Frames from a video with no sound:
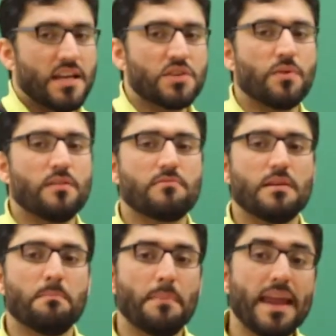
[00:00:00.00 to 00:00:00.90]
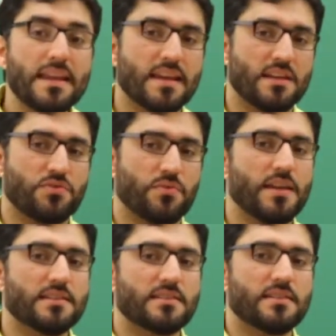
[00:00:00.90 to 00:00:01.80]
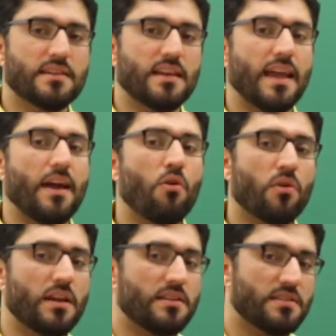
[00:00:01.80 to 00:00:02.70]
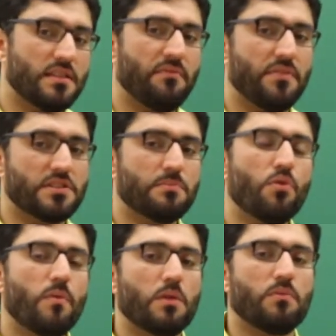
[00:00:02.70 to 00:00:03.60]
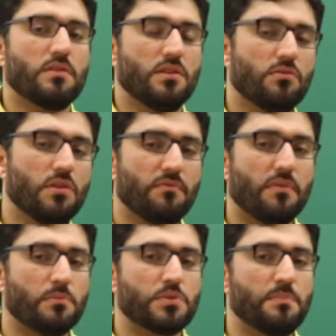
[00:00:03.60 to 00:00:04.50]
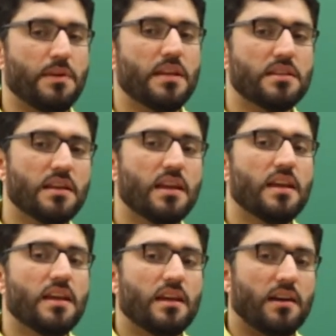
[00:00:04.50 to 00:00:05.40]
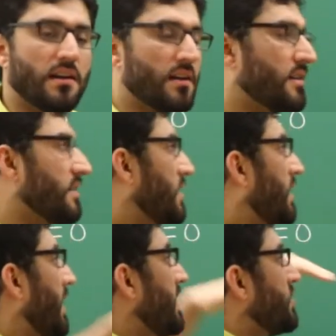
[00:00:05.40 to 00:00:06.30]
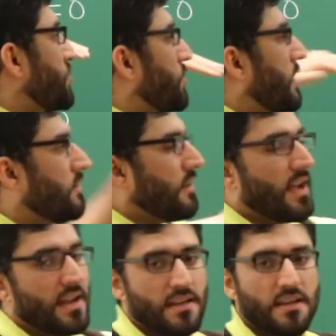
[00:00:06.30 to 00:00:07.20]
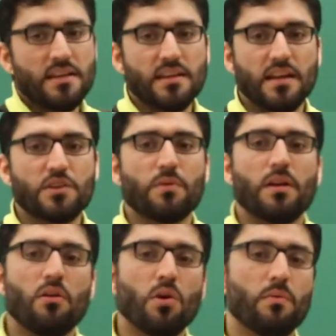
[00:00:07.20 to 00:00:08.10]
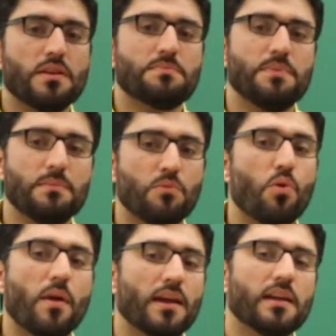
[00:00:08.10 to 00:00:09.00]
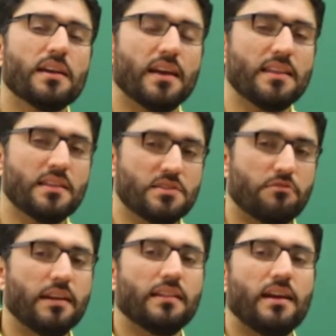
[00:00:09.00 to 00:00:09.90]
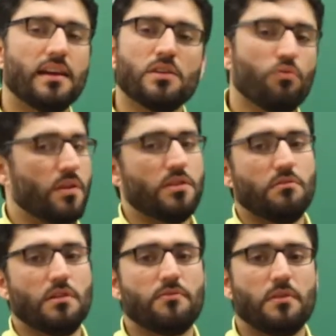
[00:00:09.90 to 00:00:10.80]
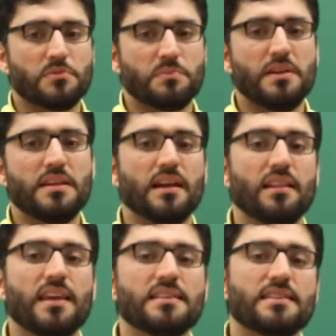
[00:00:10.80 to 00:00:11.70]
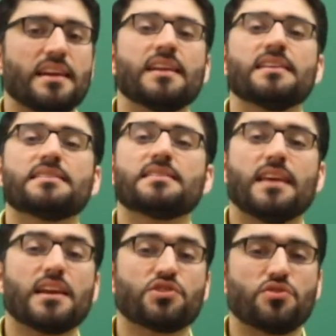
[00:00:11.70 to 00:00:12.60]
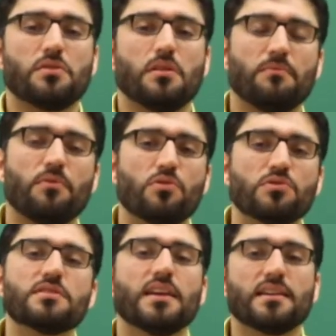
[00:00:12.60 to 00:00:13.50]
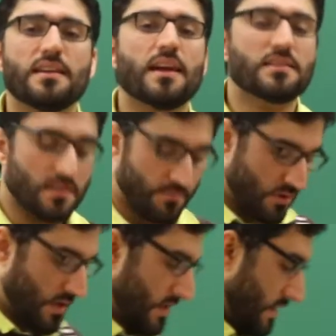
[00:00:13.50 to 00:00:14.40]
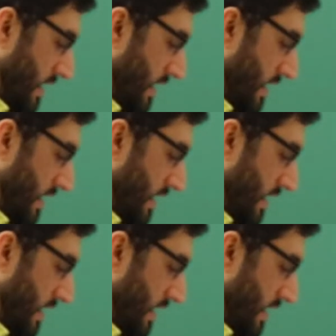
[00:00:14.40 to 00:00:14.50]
it will remain at rest, or if it's moving with the uniform speed, in the straight line, it will always be moving in the straight line with the uniform speed unless there is external force that acts upon it.